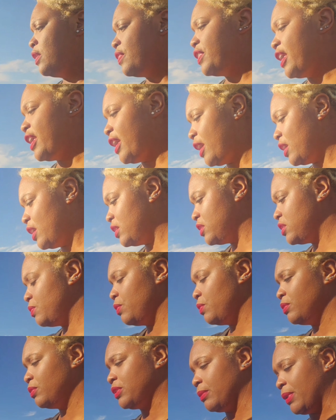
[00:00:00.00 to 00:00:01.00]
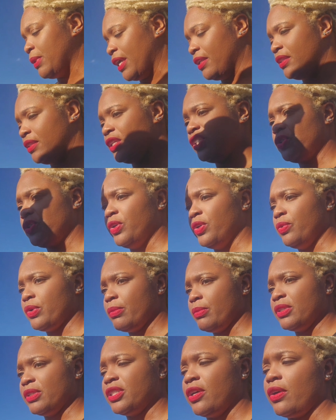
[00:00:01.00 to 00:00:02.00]
that what was on like this week? What
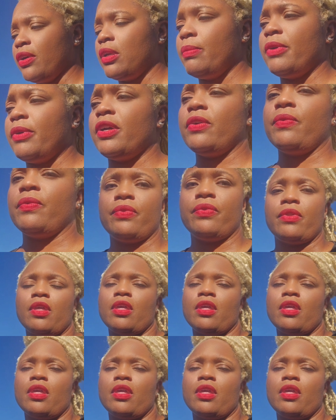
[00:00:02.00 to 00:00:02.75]
am I talking about?